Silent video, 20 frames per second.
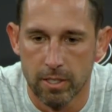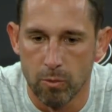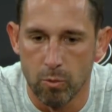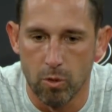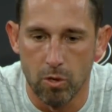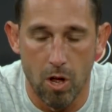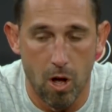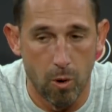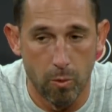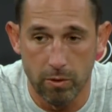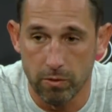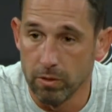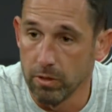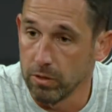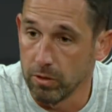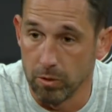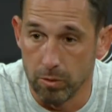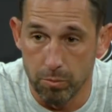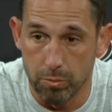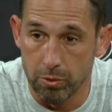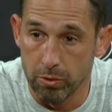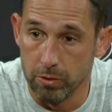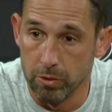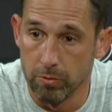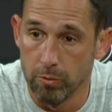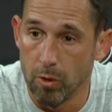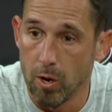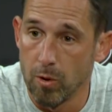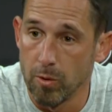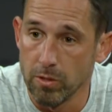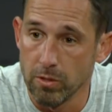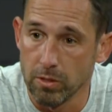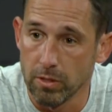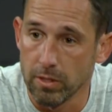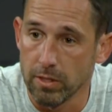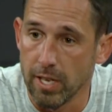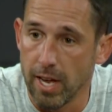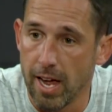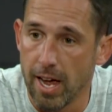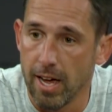we'll always look to improve, we'll always
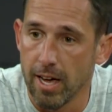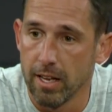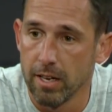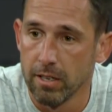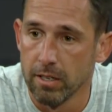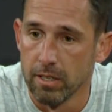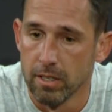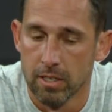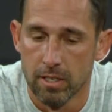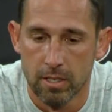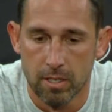look to add,